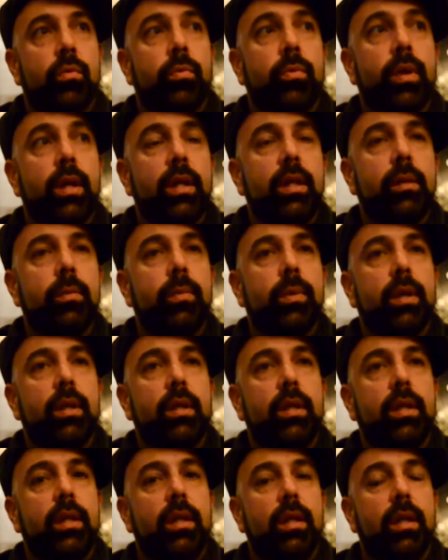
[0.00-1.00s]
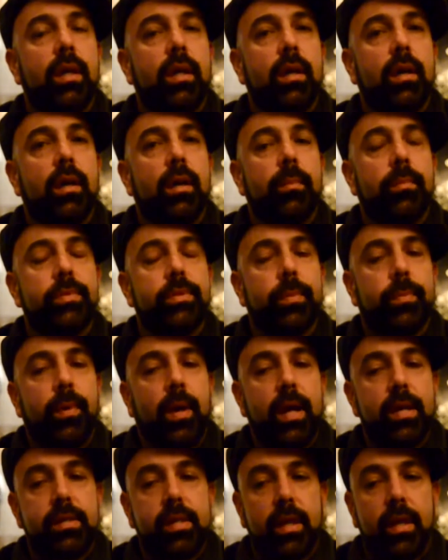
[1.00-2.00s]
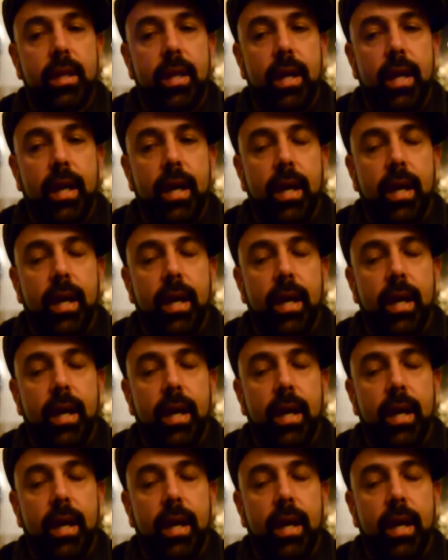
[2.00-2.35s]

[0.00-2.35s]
really surprised at